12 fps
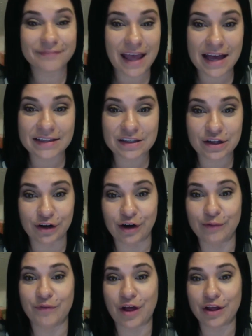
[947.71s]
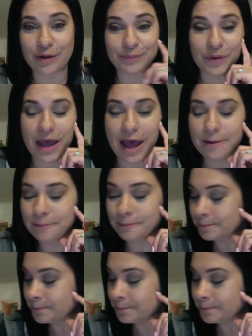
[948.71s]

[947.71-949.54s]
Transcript: add to their group volume, okay?